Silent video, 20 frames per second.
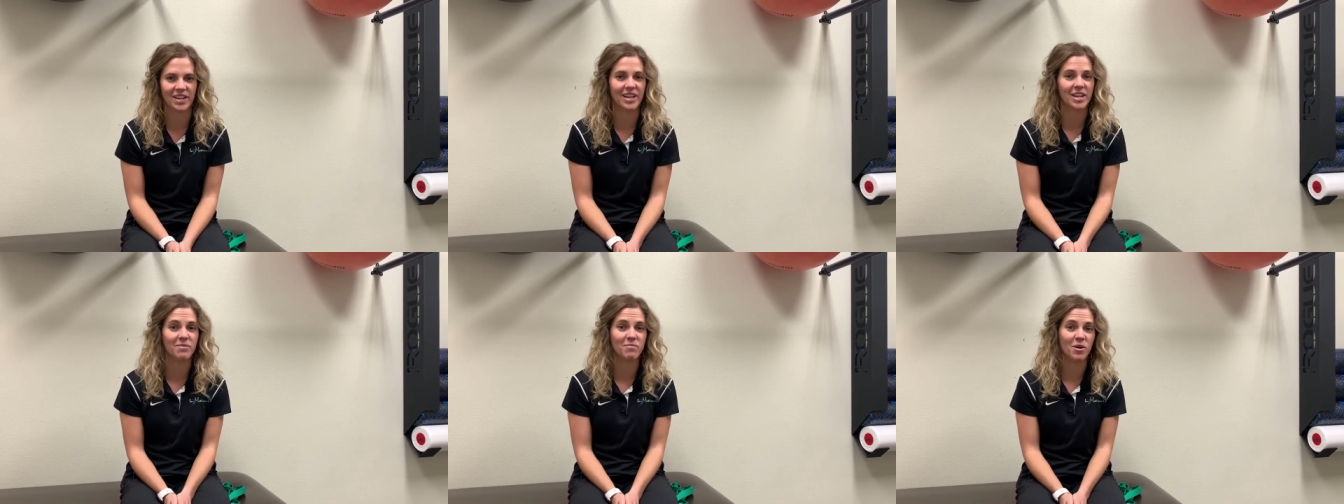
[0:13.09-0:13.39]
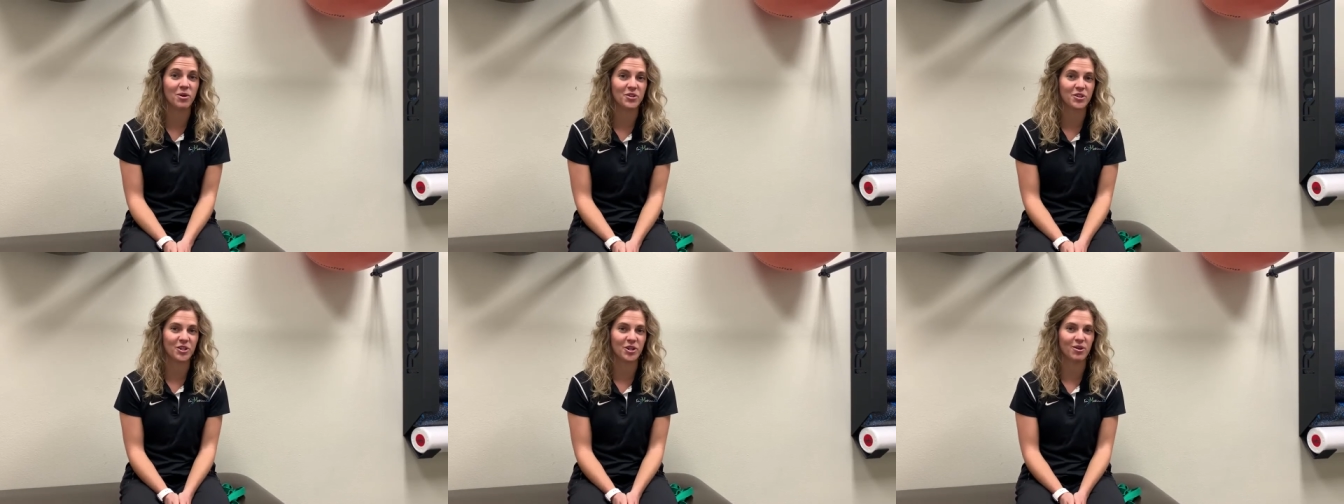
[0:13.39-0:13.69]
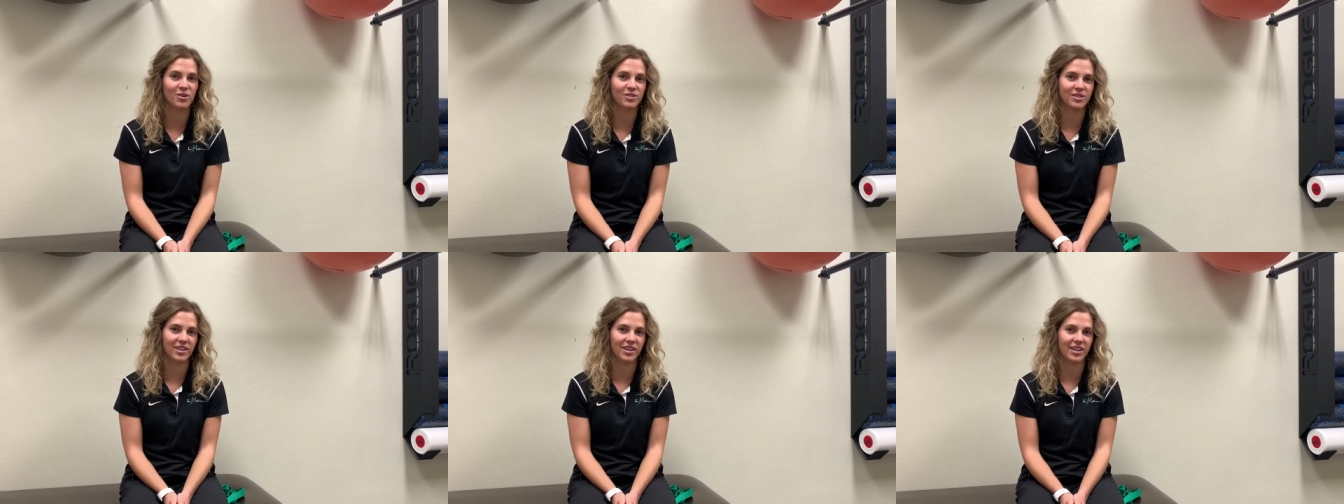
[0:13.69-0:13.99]
InMotion
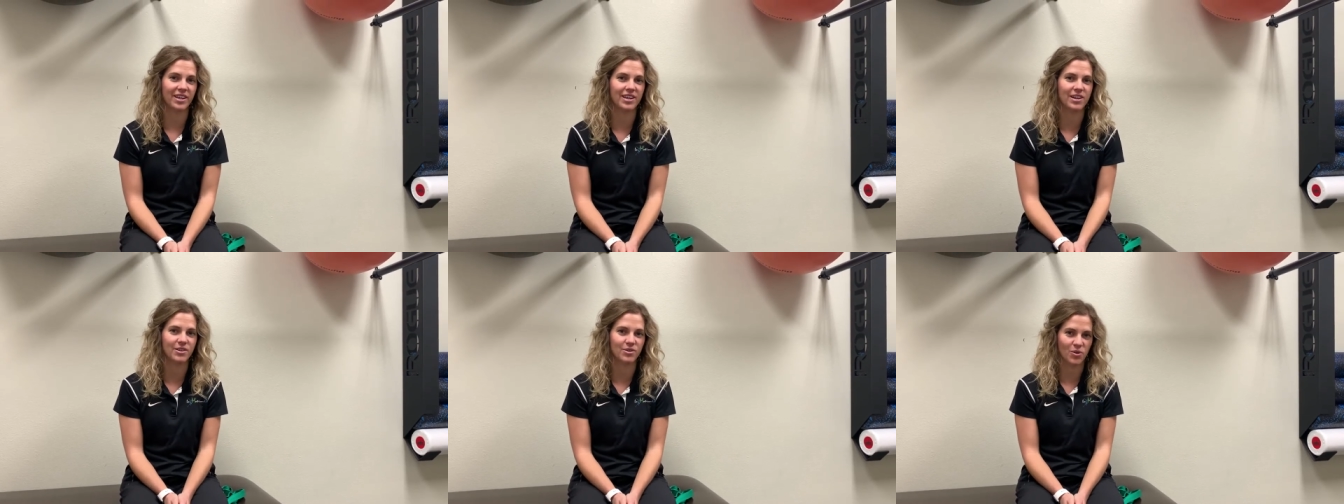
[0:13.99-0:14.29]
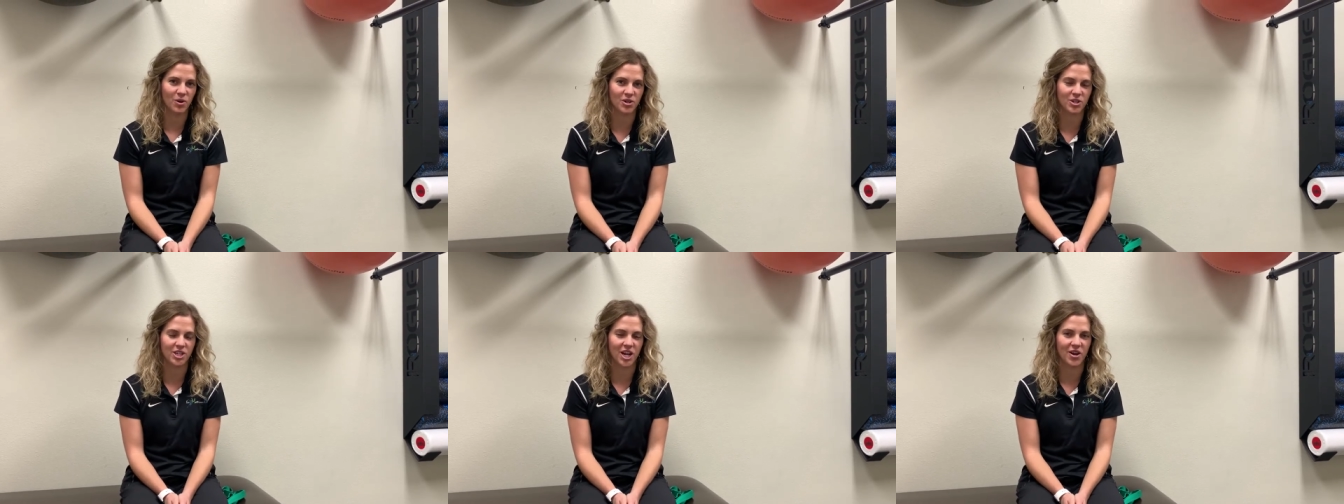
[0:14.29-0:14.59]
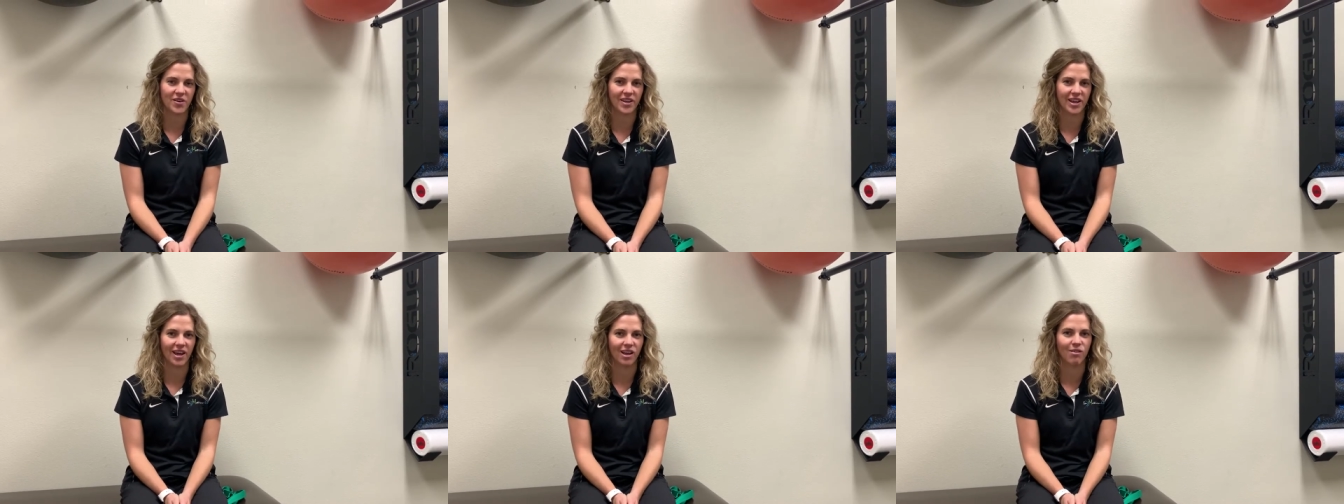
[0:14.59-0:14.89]
OC here in Orange
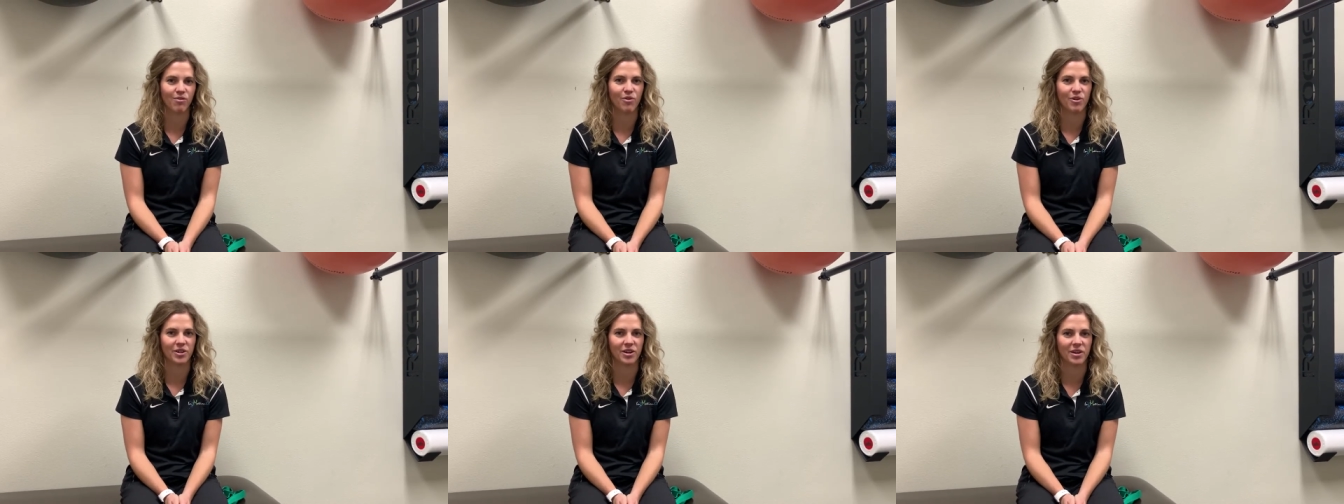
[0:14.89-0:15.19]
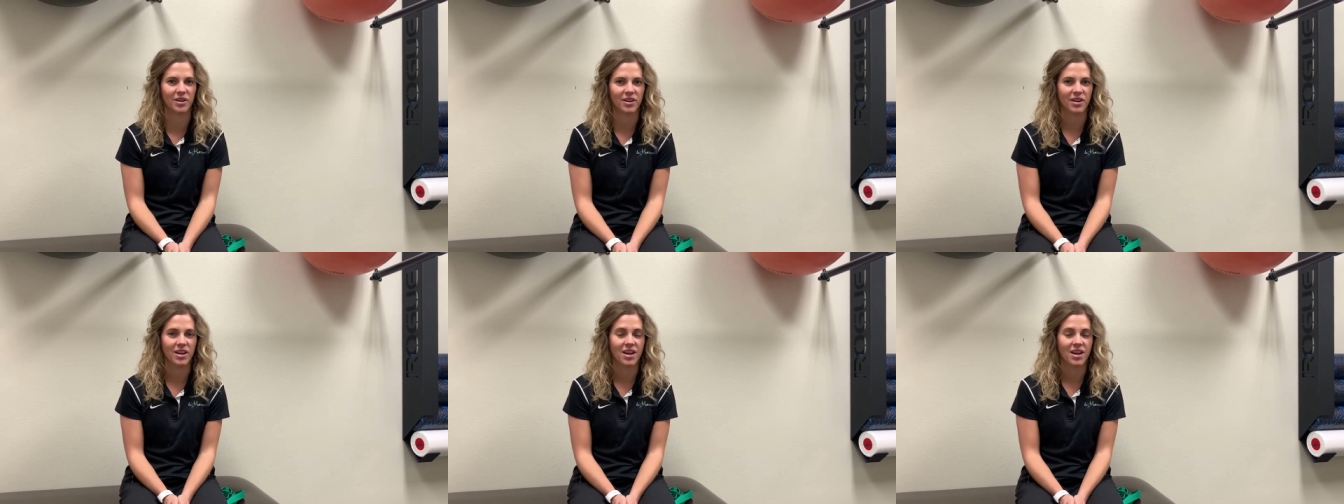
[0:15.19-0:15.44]
County, California.